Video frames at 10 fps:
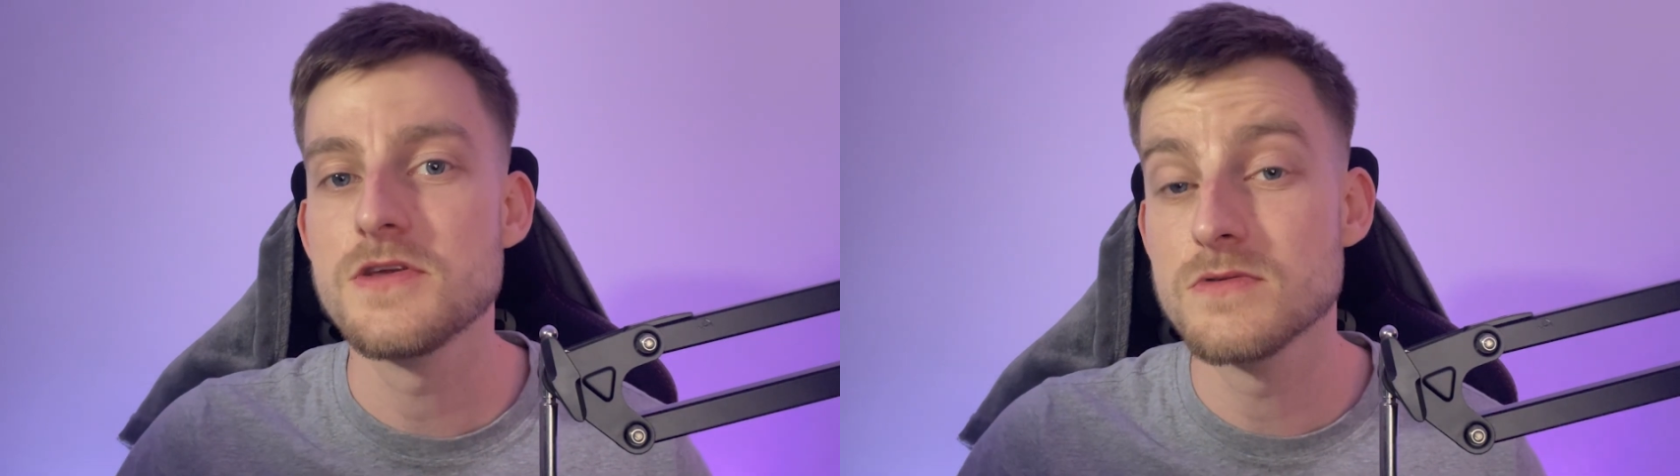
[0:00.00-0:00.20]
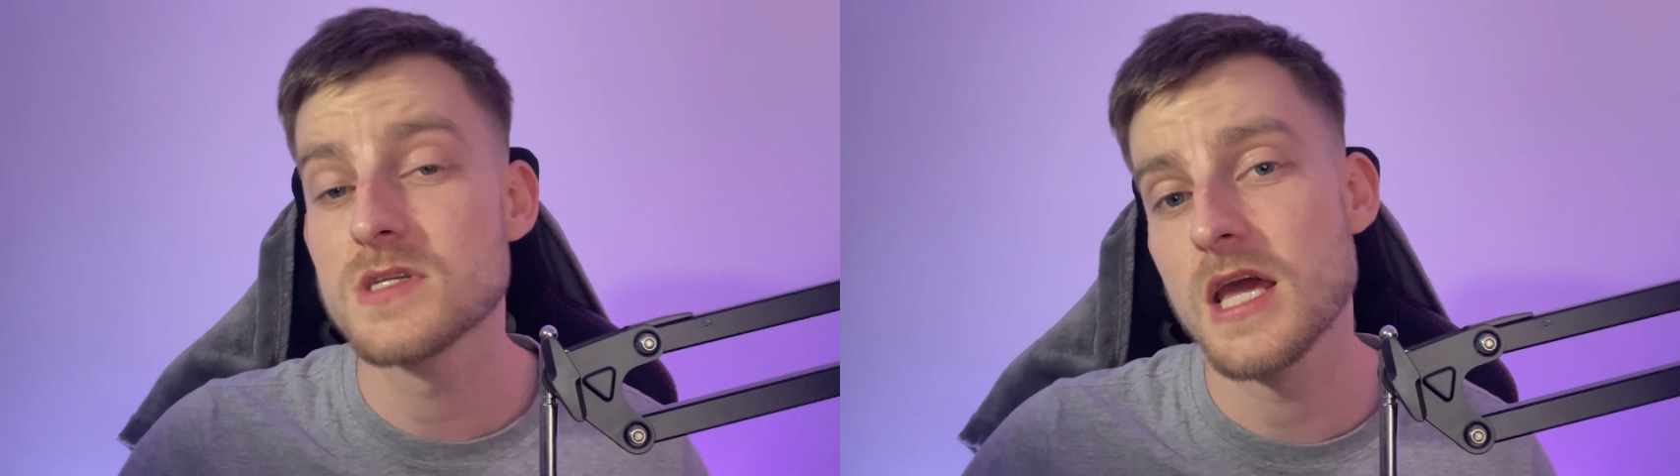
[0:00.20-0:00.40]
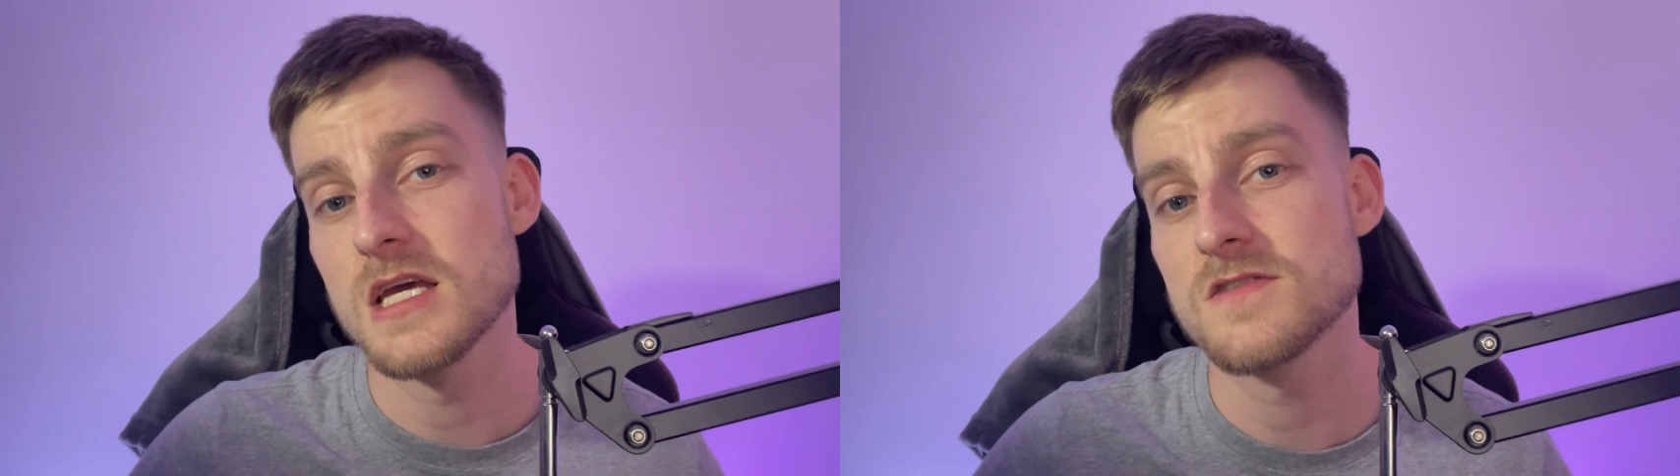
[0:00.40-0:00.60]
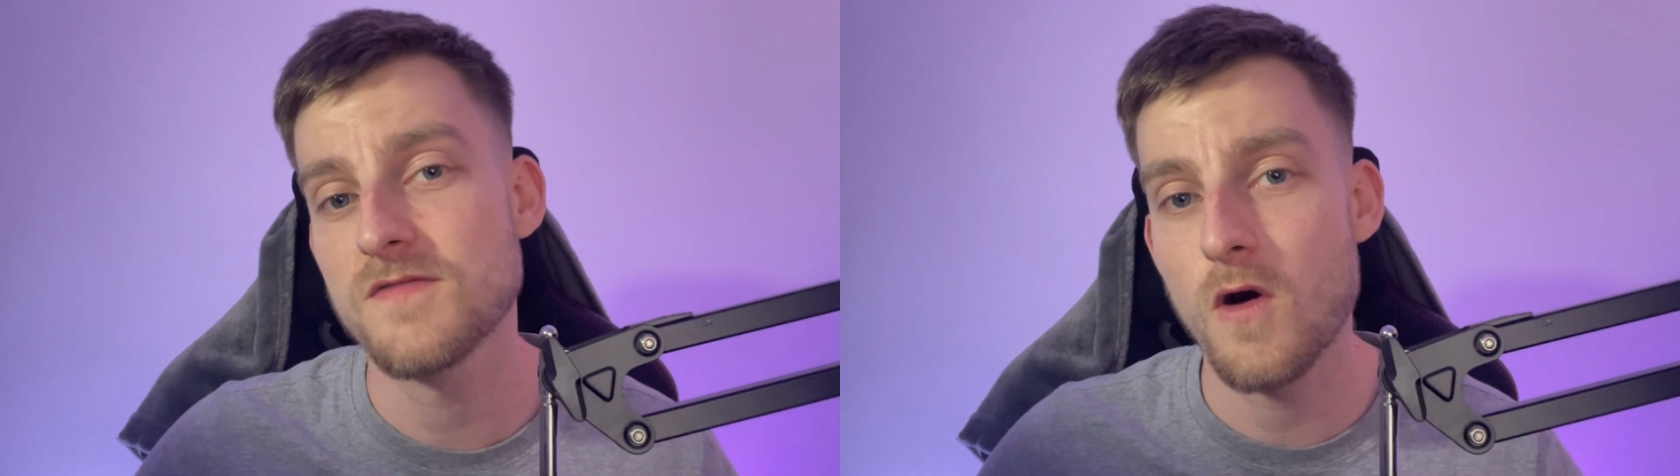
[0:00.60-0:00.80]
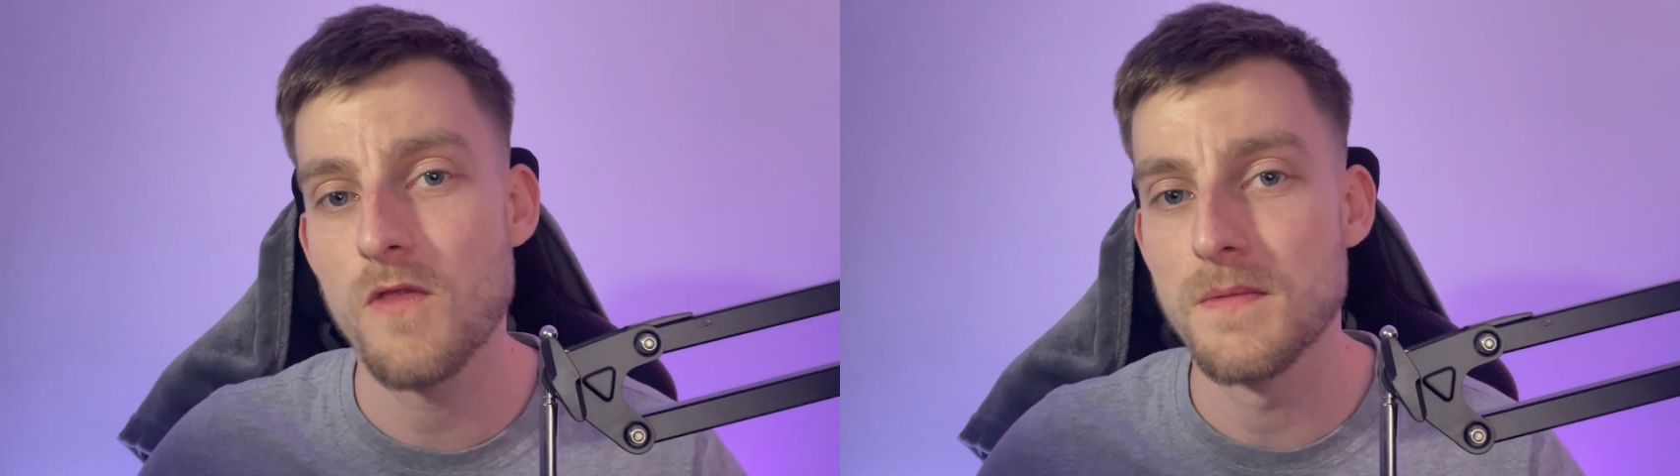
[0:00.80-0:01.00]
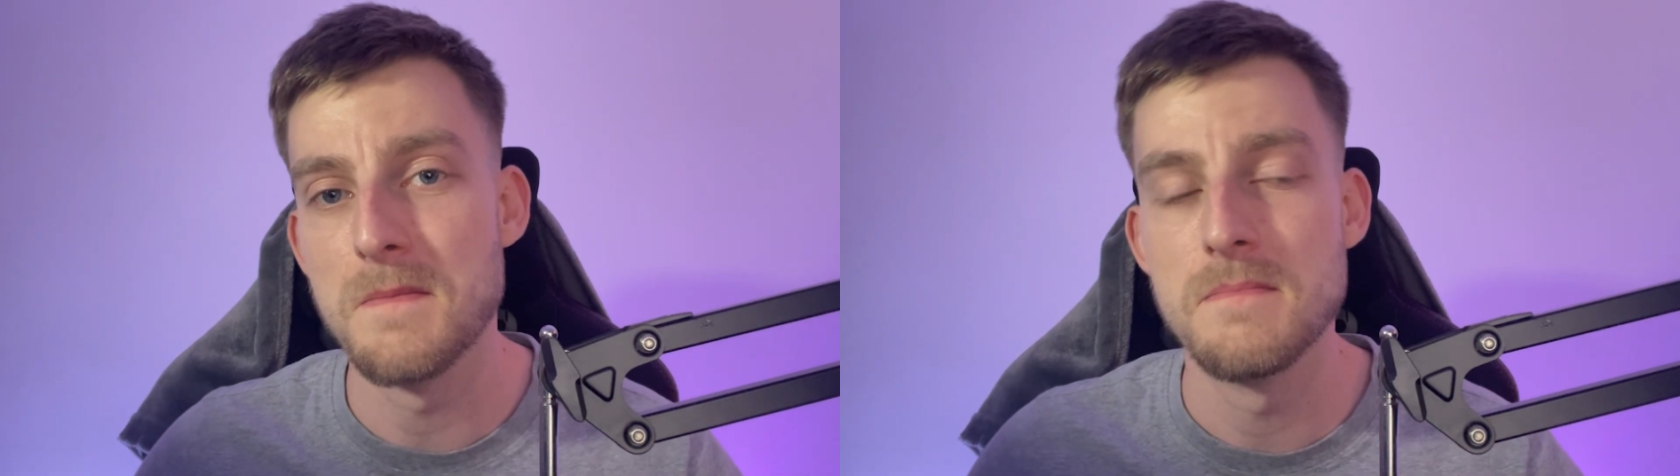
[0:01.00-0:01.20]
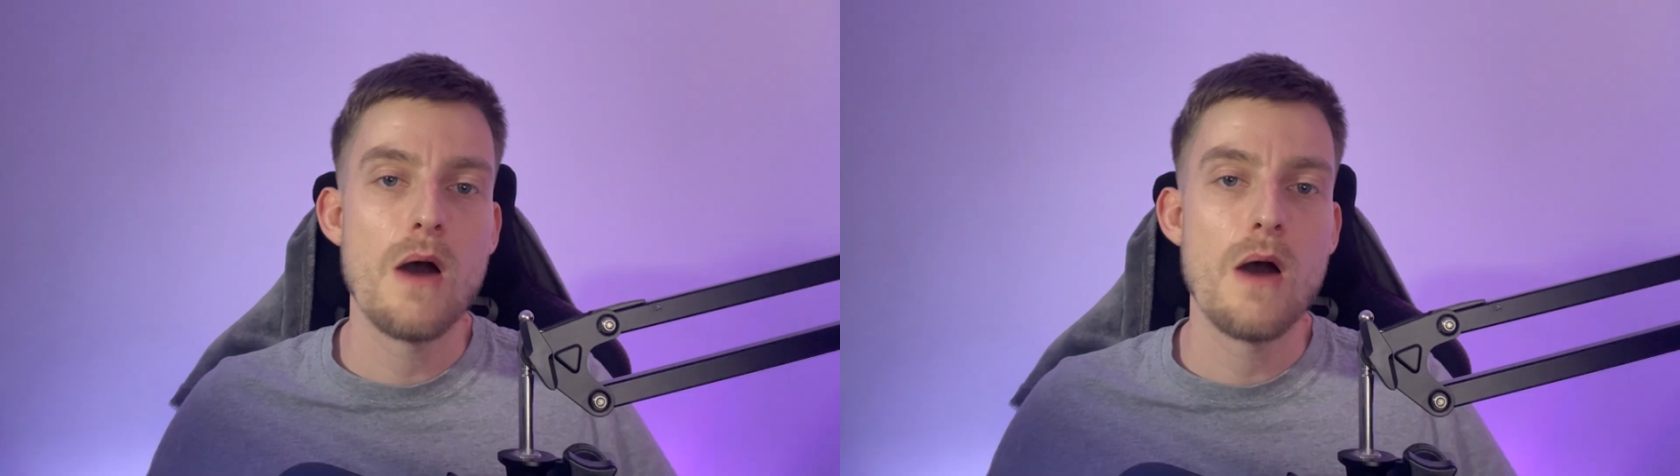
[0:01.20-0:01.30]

use case for them.